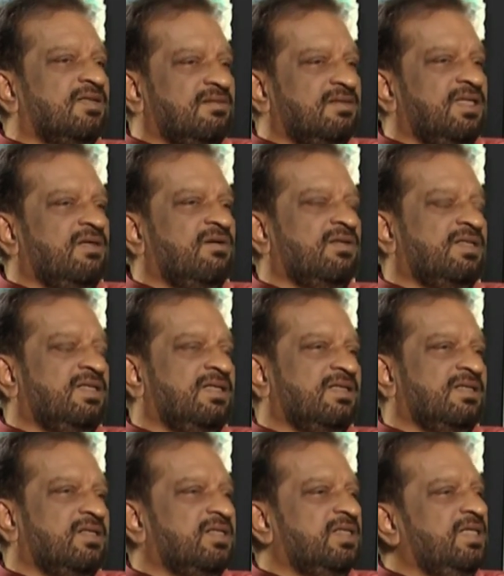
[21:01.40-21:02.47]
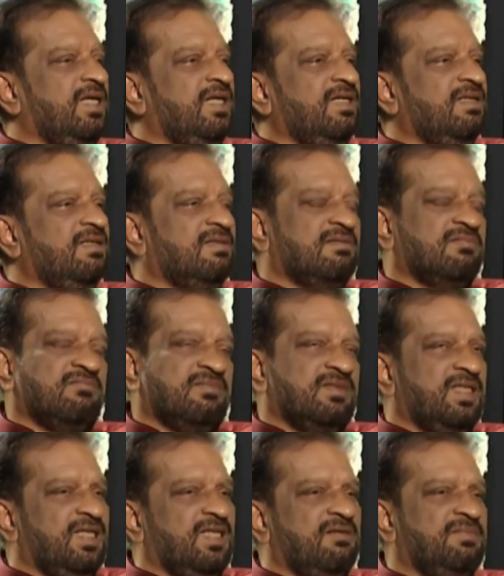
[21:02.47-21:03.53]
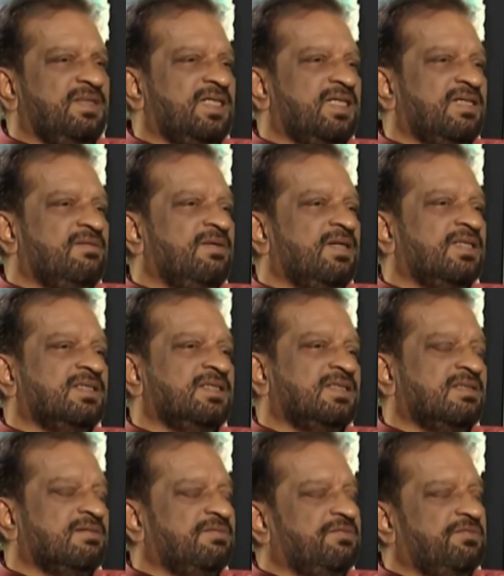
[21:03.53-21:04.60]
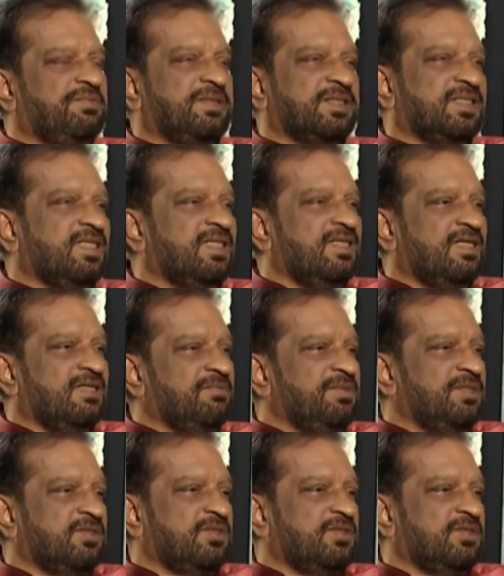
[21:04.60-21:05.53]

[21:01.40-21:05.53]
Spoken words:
they got and they gave me an advance of 50% and asked me